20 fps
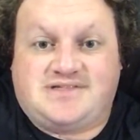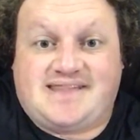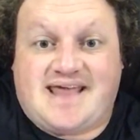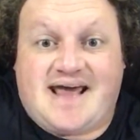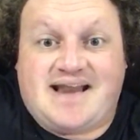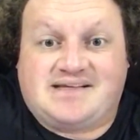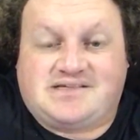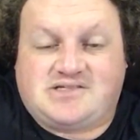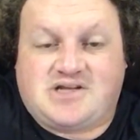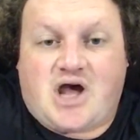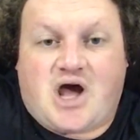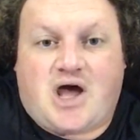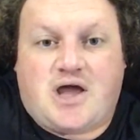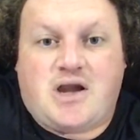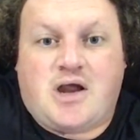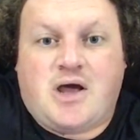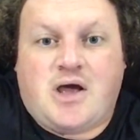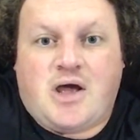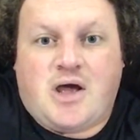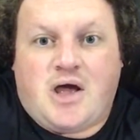That is not
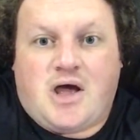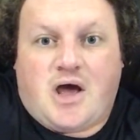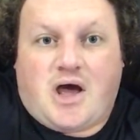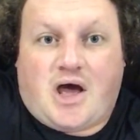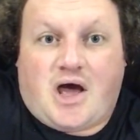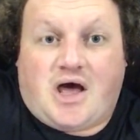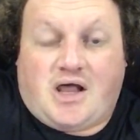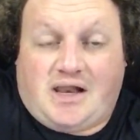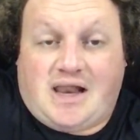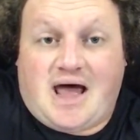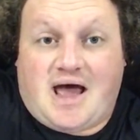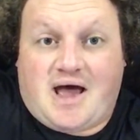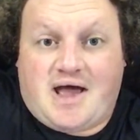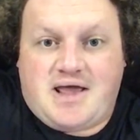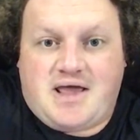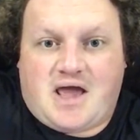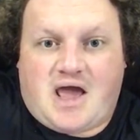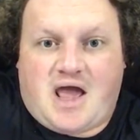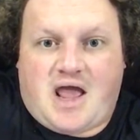a lie.